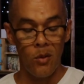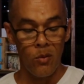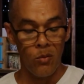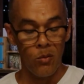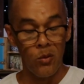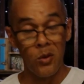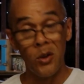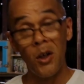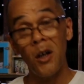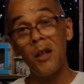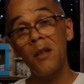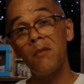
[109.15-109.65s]

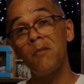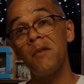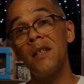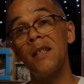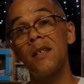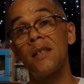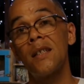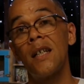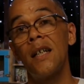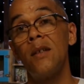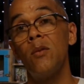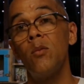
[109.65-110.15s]
will kind of
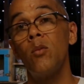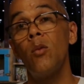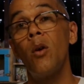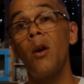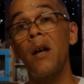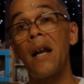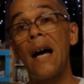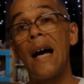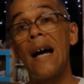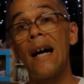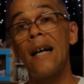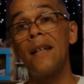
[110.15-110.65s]
dictate what
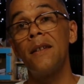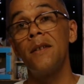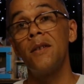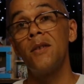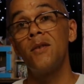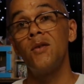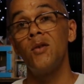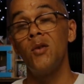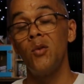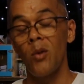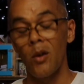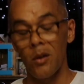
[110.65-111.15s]

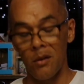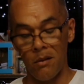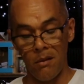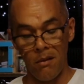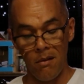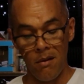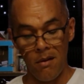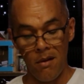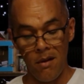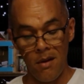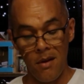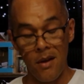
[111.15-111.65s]
hardness you want
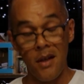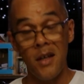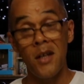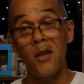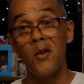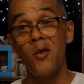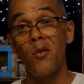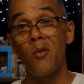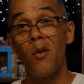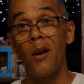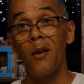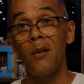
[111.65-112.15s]
in
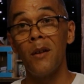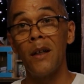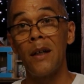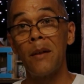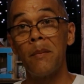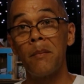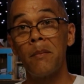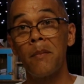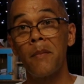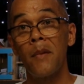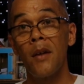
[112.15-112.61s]
your roller.